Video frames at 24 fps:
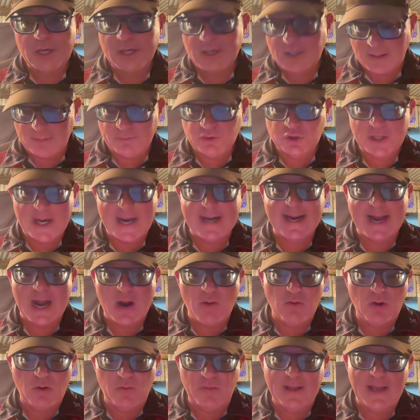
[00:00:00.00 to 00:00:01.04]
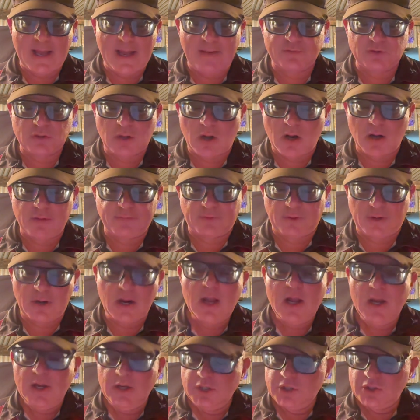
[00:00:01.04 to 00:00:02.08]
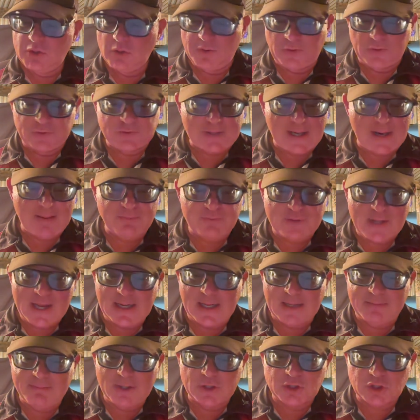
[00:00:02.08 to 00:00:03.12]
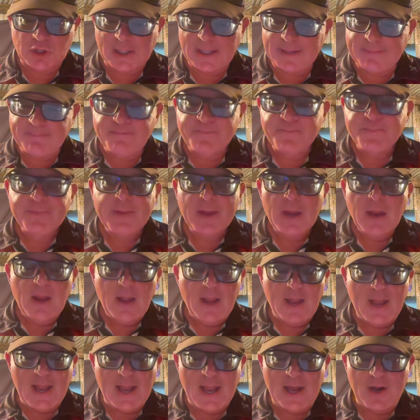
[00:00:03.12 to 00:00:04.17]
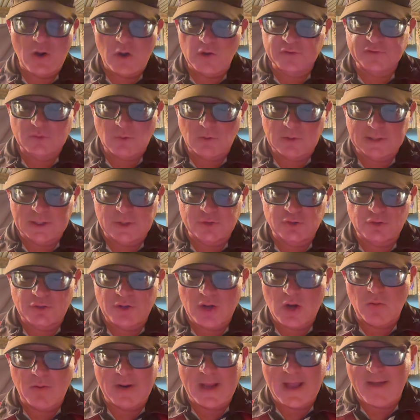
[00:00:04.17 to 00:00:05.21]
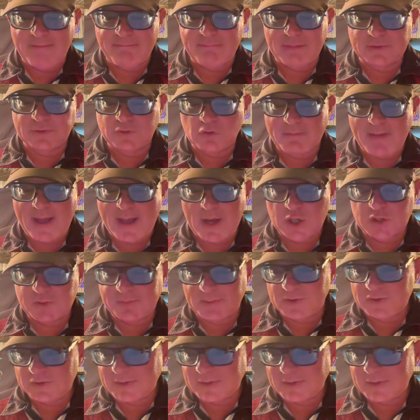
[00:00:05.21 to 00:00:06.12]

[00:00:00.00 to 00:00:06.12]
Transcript: to come check out what we have to offer. Doing the same thing in Michigan. And also want to let you know we have mental management